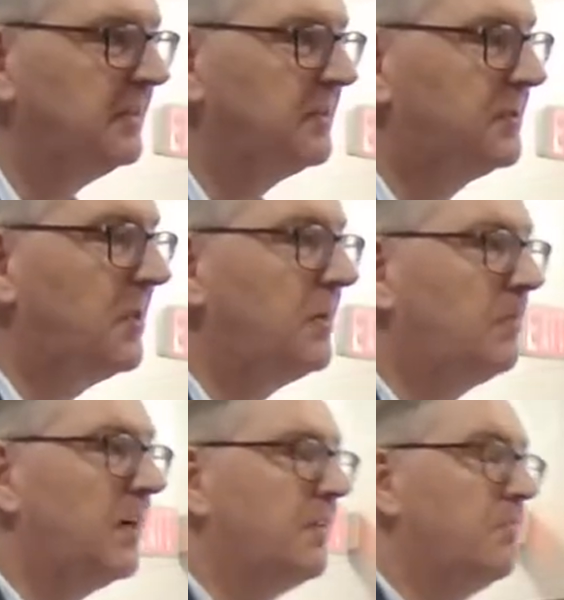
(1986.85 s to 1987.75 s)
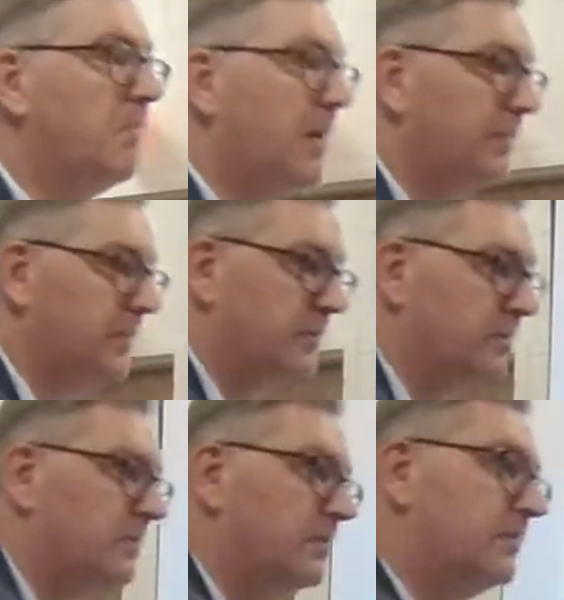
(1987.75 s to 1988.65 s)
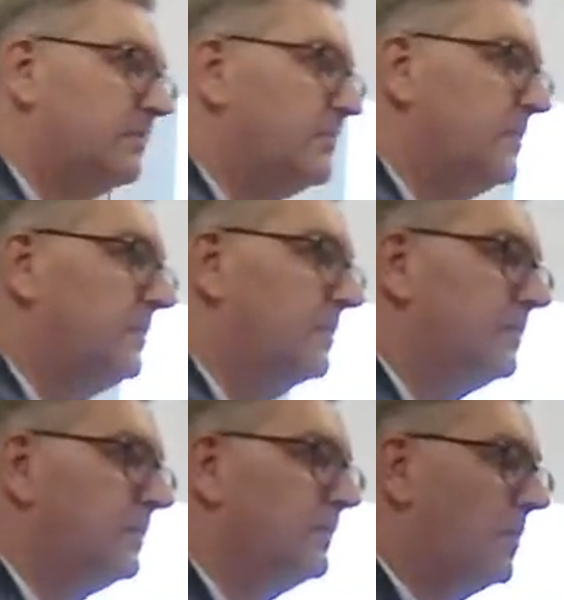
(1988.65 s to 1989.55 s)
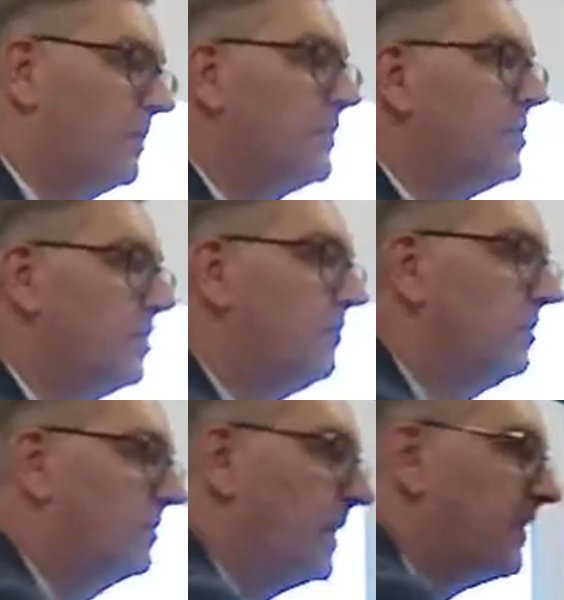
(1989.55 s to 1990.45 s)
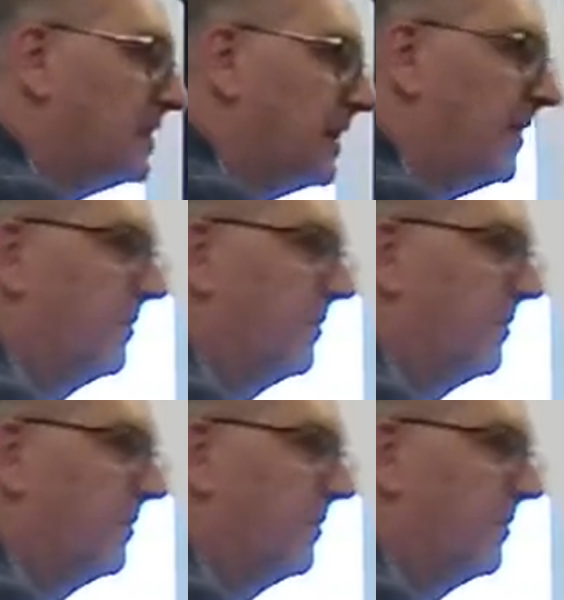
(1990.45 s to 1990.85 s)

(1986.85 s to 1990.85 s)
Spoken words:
sung by the mothers of the children of Bethlehem.